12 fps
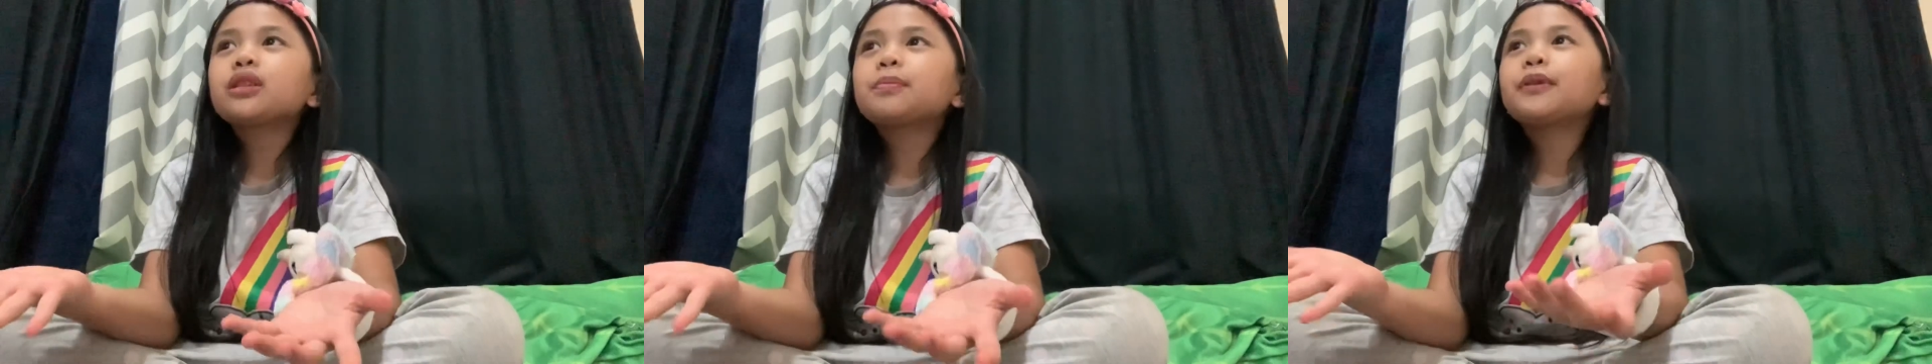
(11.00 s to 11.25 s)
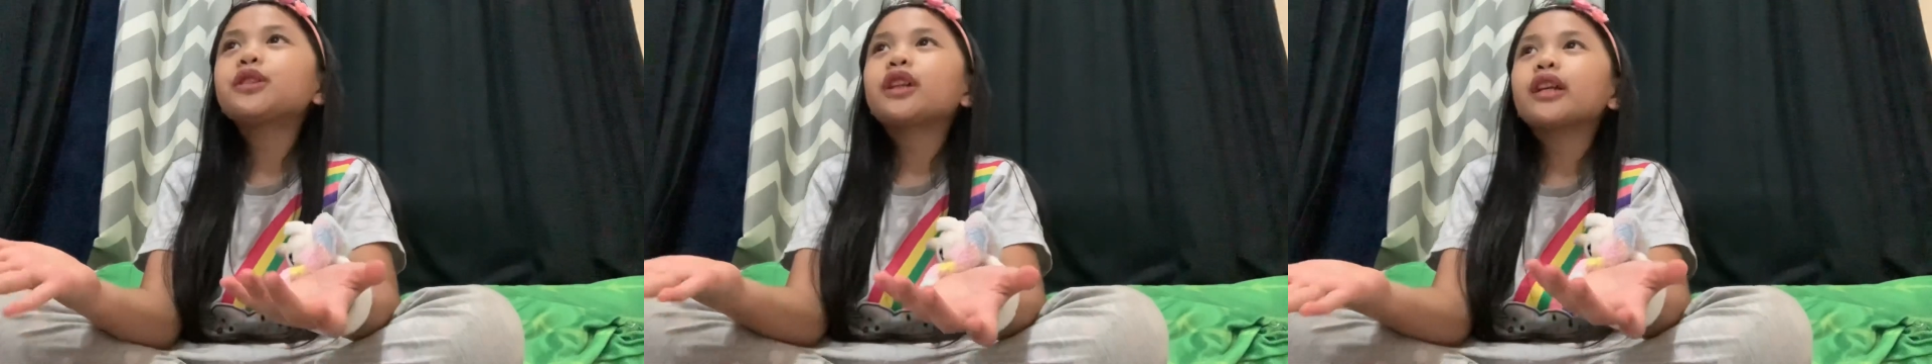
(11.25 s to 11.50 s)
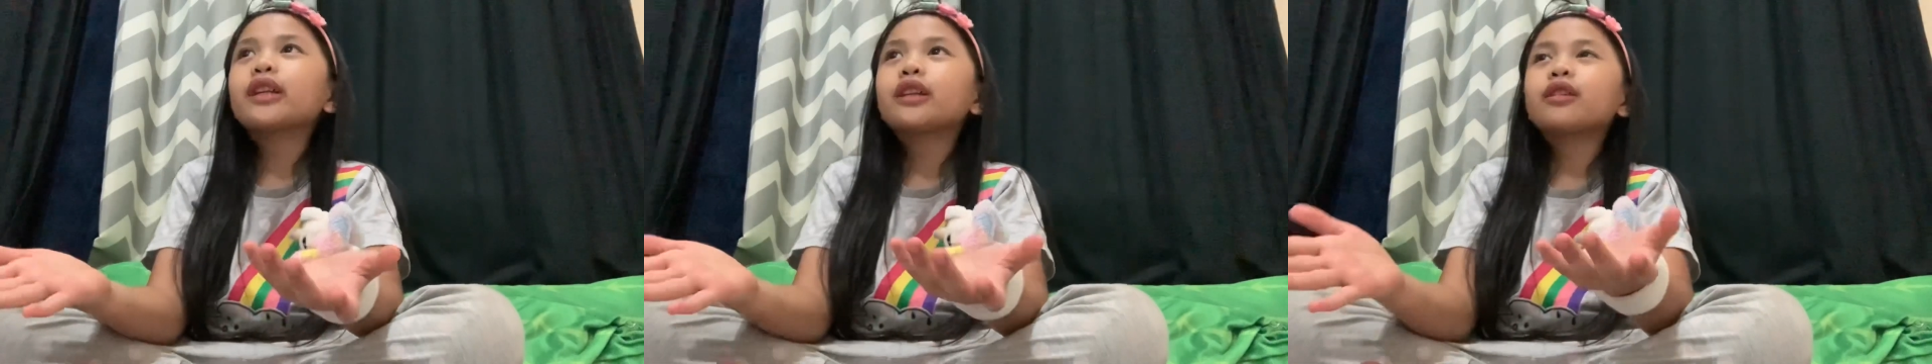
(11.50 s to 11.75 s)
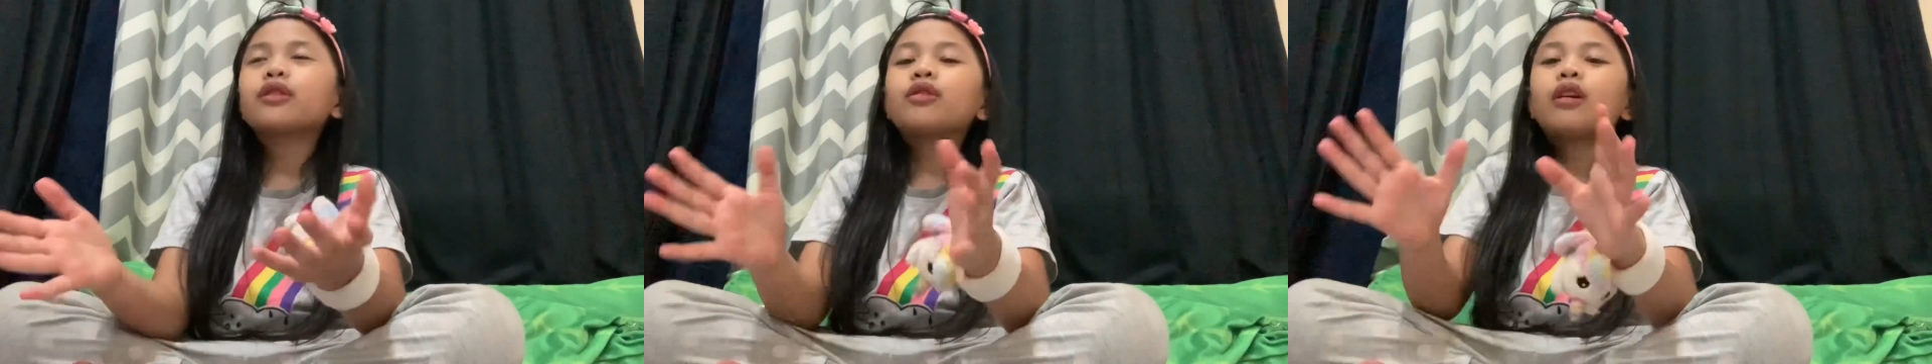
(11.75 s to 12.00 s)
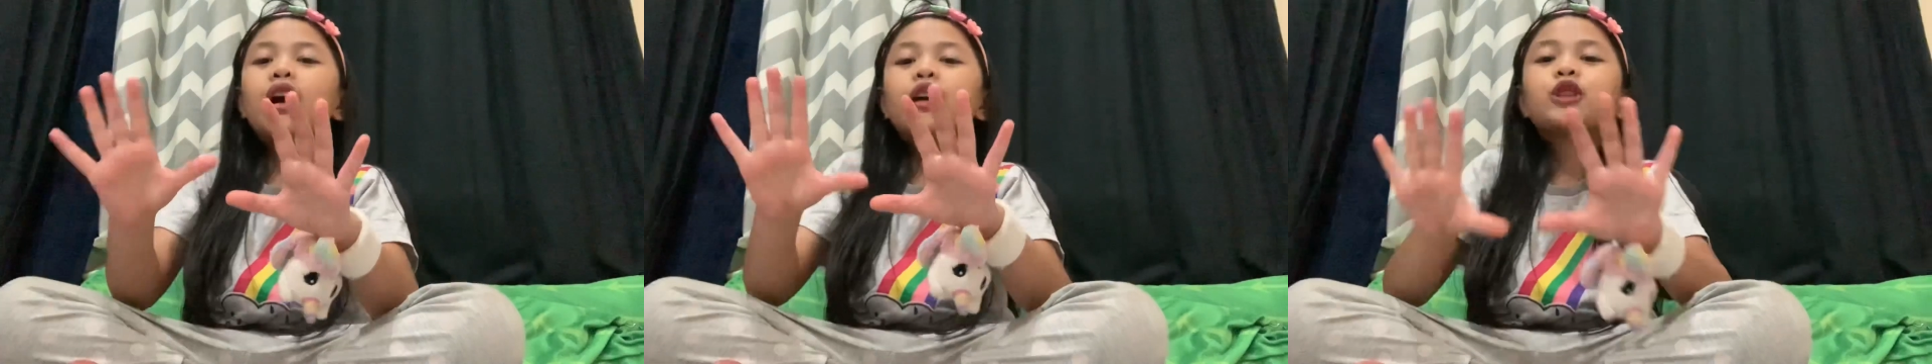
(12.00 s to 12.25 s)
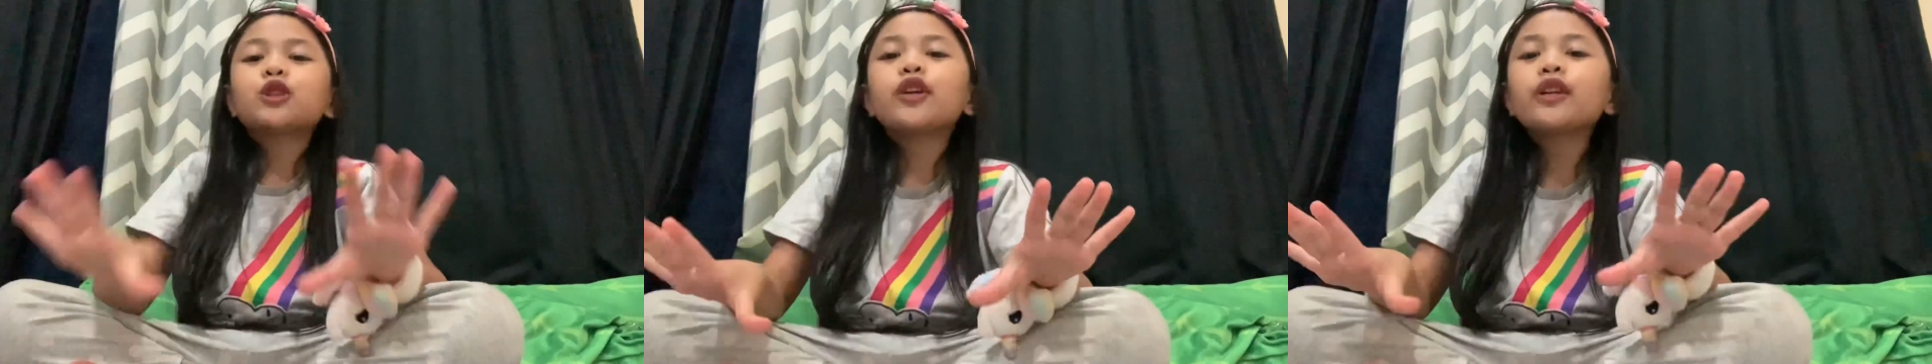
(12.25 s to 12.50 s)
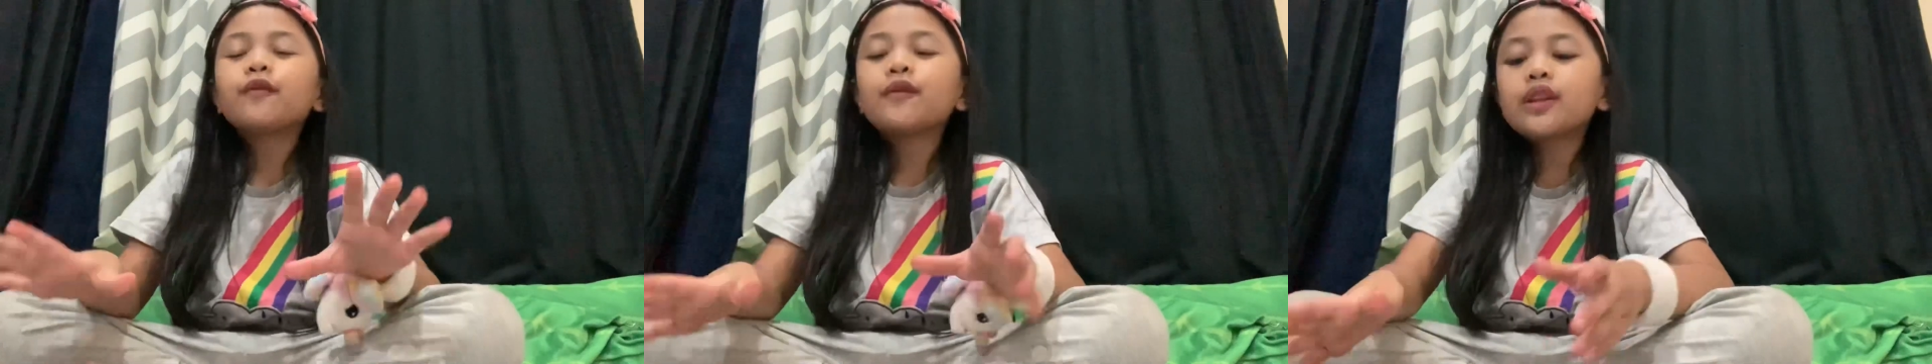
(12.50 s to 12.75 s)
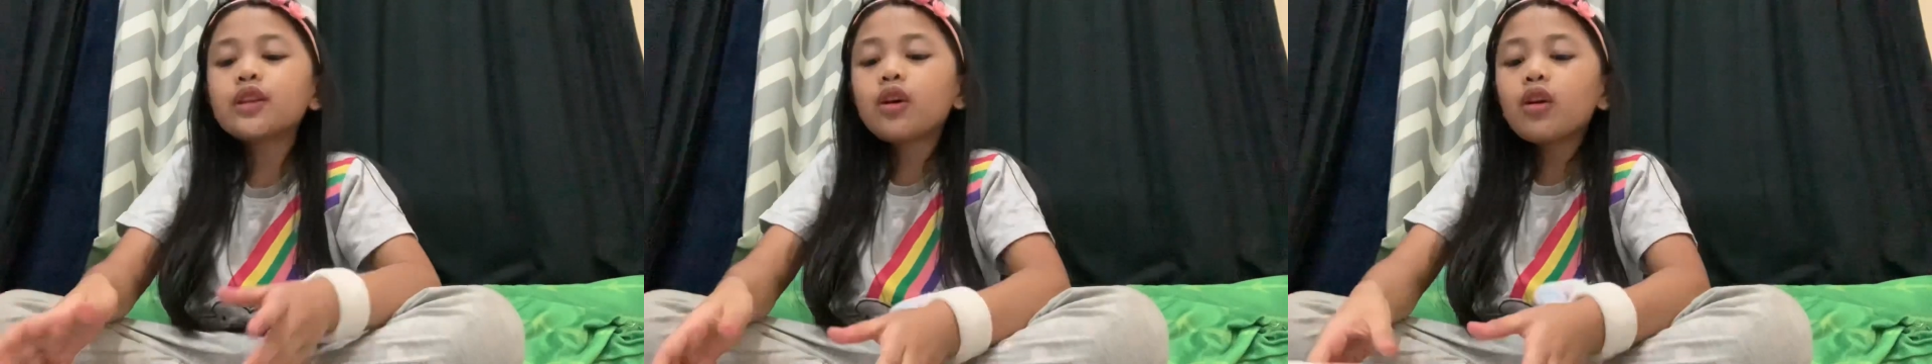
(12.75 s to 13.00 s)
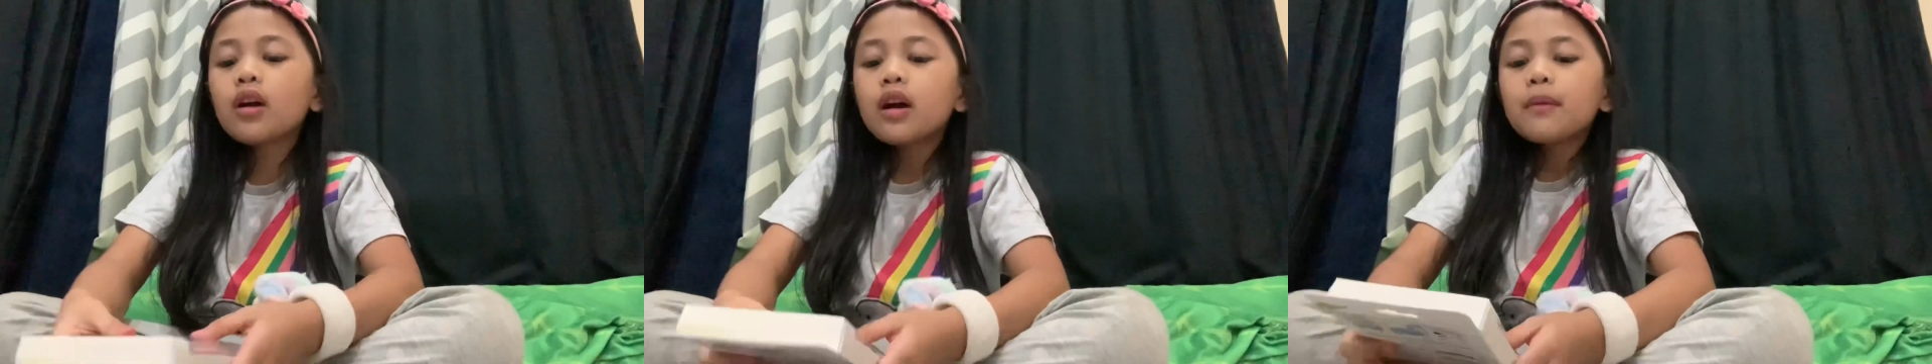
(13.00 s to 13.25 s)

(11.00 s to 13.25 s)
be sharing you a short video.